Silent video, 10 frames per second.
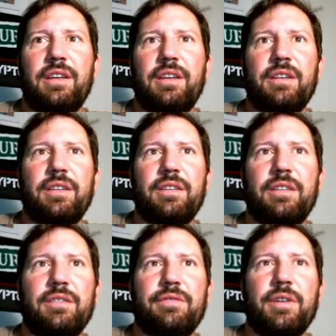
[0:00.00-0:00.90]

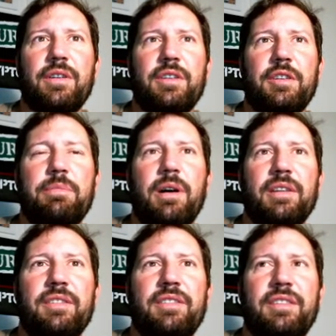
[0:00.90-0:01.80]
You vote on these
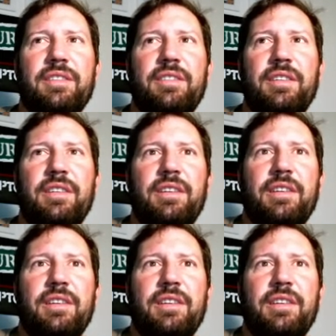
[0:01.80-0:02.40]
policies,